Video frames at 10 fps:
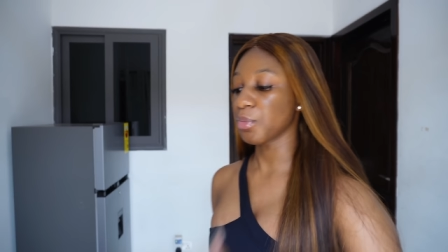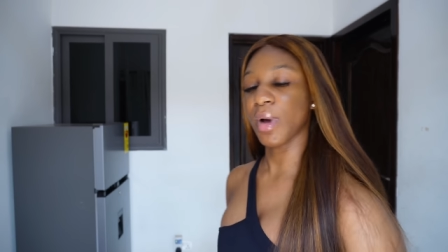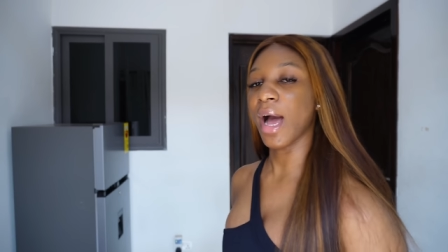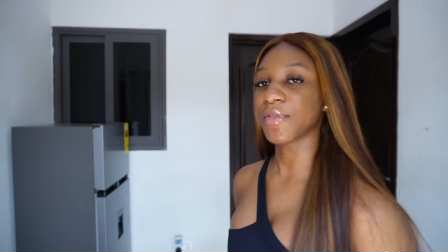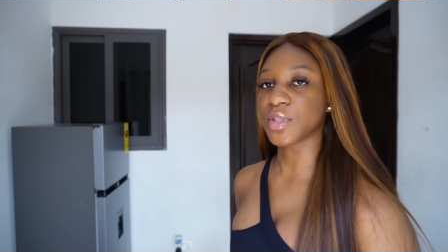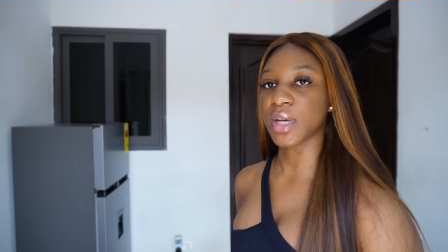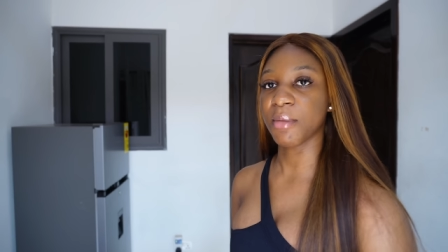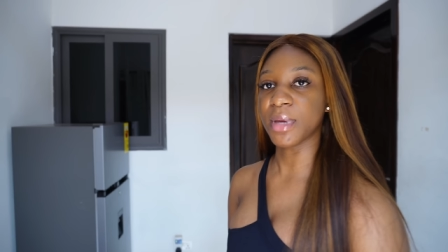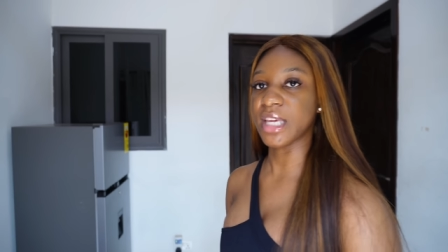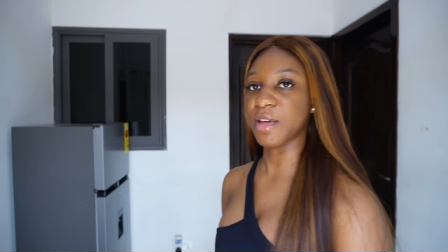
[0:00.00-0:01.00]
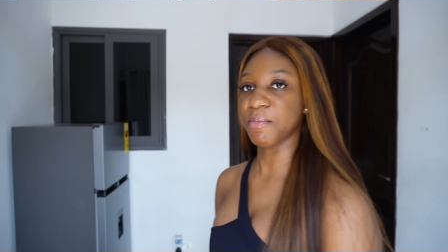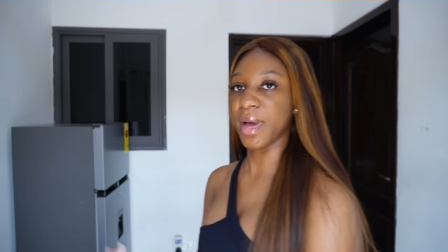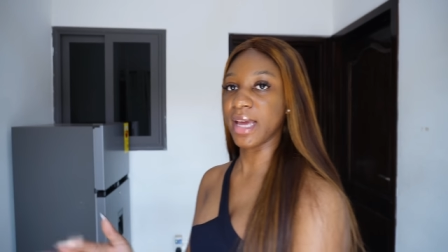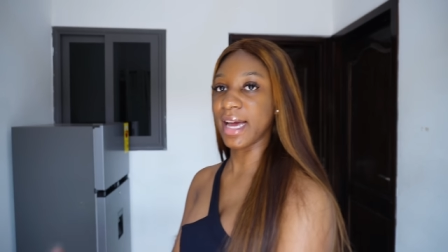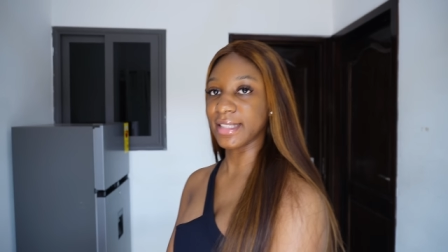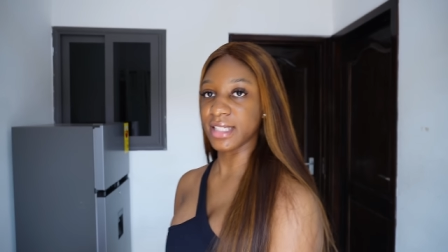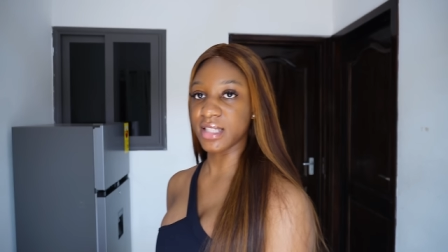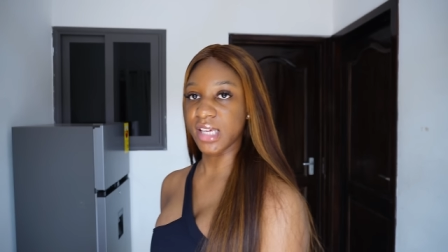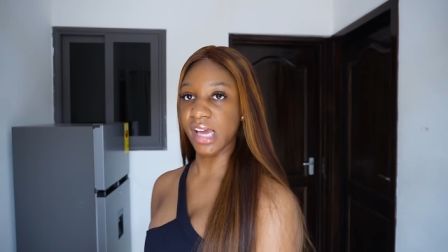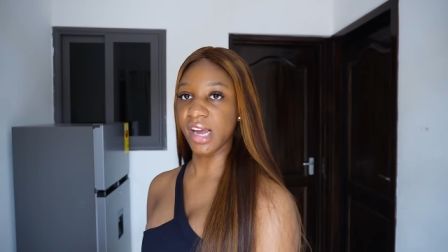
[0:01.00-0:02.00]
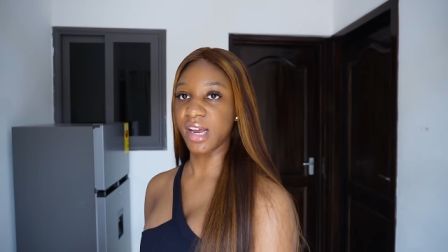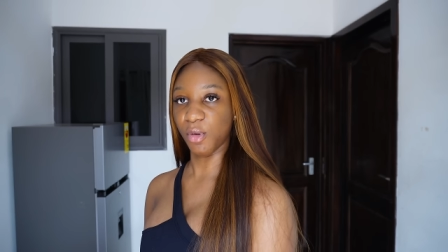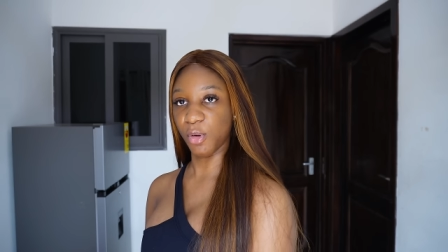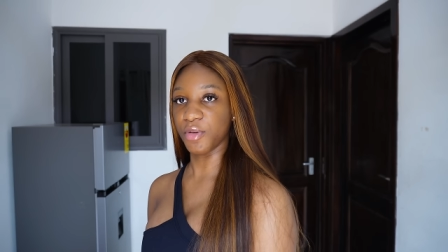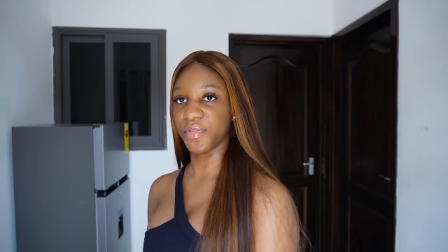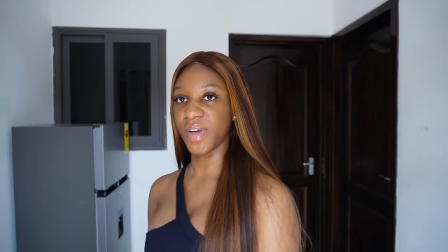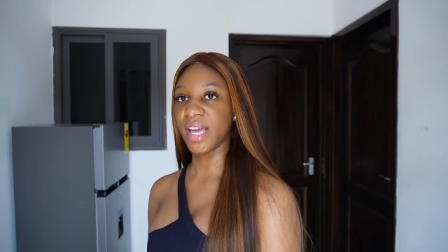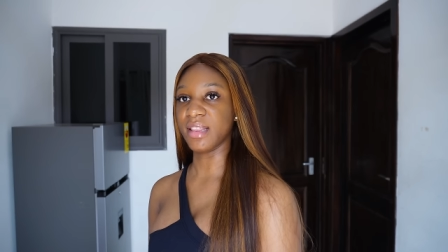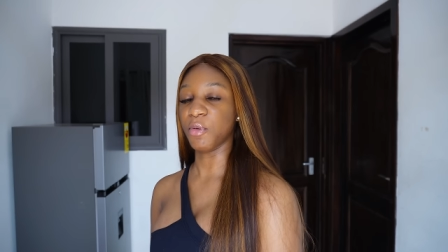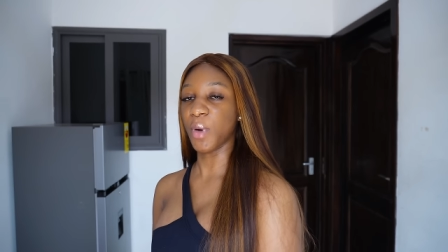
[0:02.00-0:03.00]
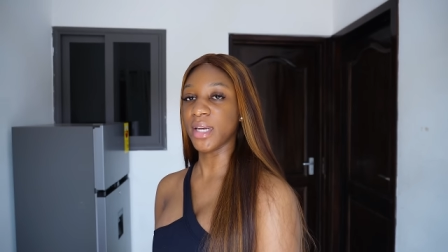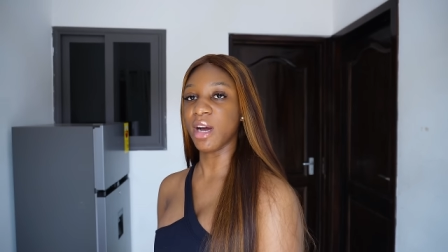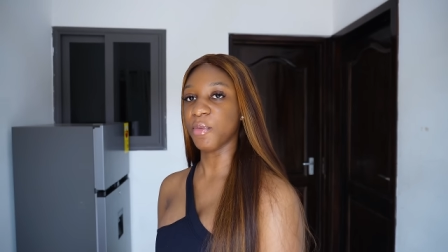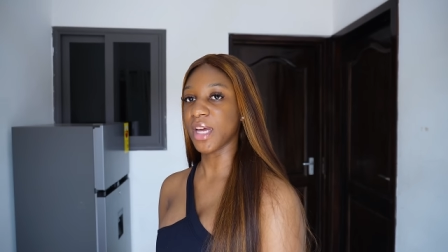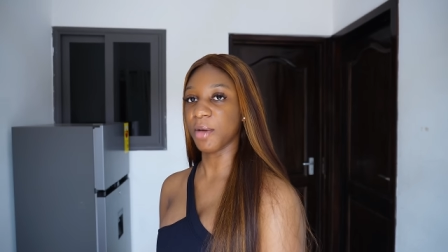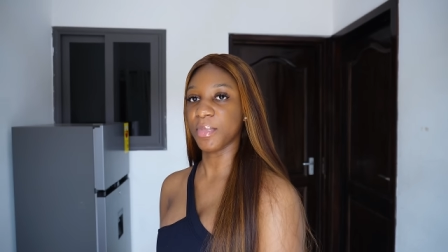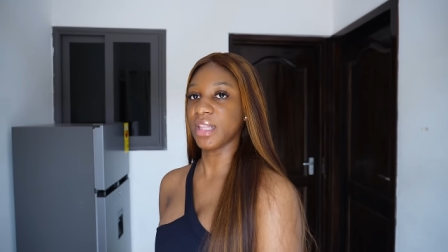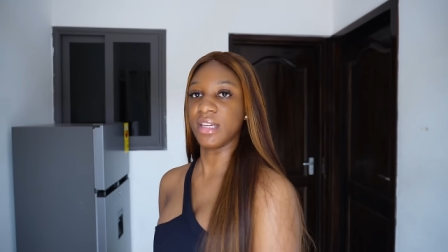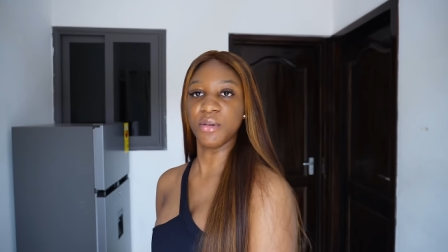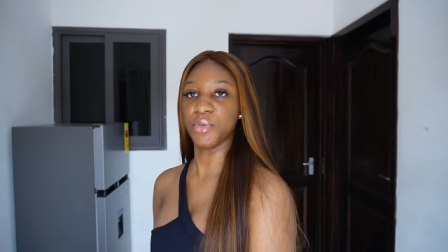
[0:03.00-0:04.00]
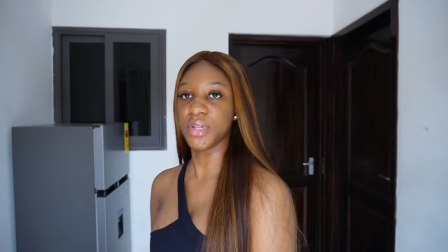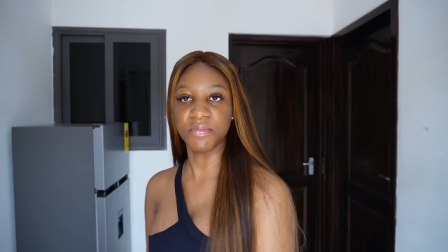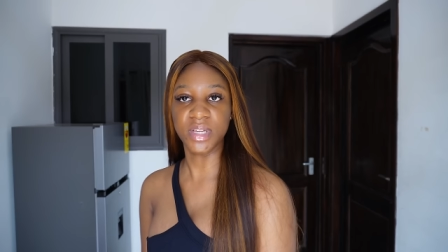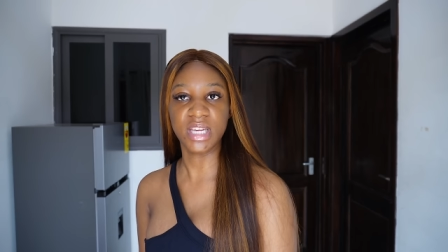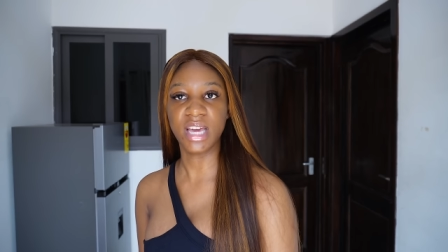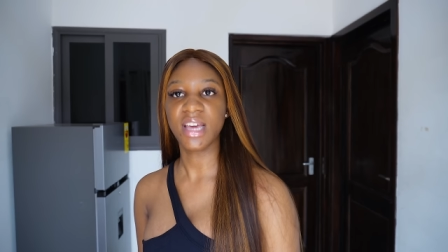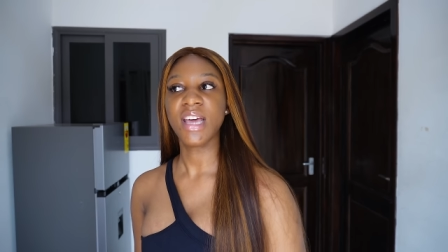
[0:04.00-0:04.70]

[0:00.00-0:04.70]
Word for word: have to come and keep my gadgets here and all of that and then one day i'll wake up and then they wouldn't be here